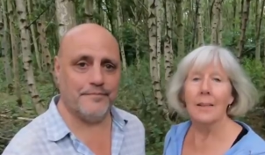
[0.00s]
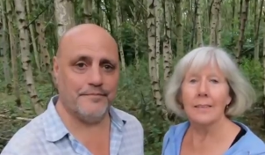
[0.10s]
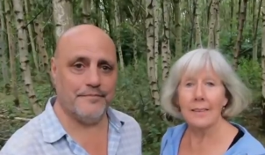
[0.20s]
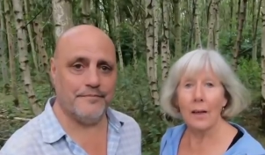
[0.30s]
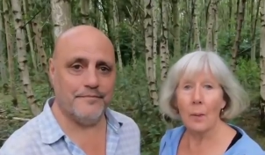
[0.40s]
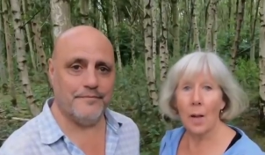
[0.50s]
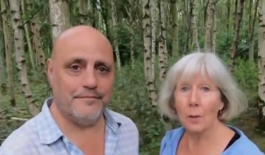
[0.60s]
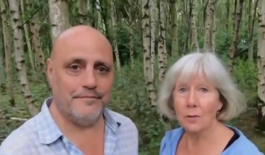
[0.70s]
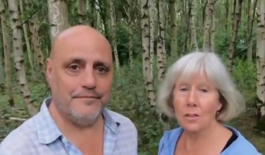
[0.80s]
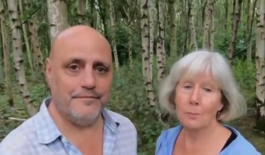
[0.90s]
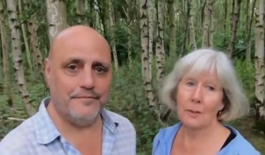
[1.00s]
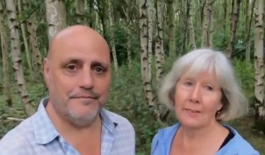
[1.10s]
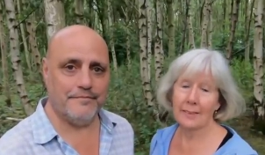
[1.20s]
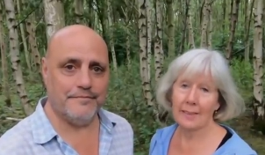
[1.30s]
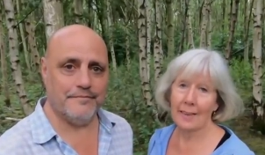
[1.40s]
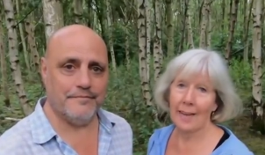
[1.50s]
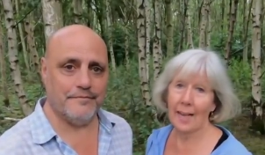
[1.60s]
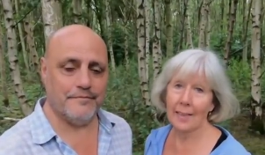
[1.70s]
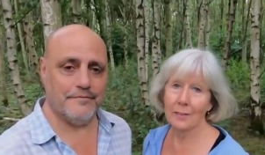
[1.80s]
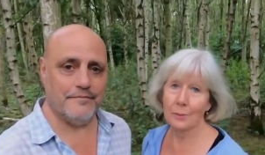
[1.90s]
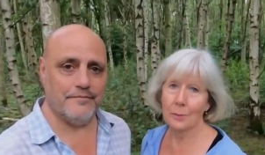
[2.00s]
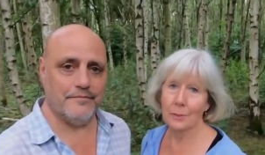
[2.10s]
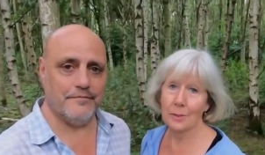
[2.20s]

Speaker 1: So Elton Moss are going to handle